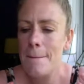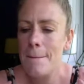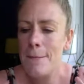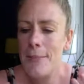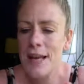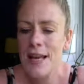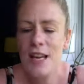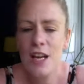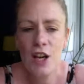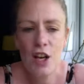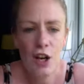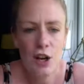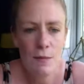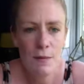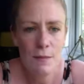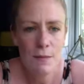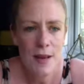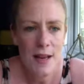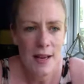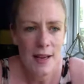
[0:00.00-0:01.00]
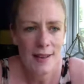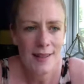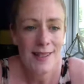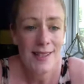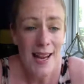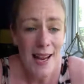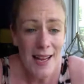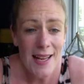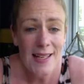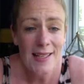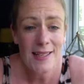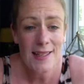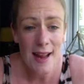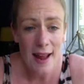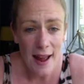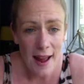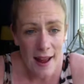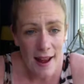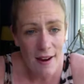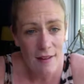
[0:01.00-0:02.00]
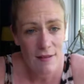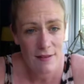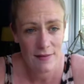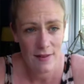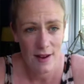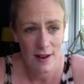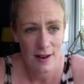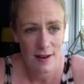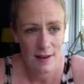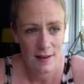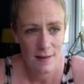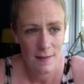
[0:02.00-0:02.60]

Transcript: being a human being, takes care of it.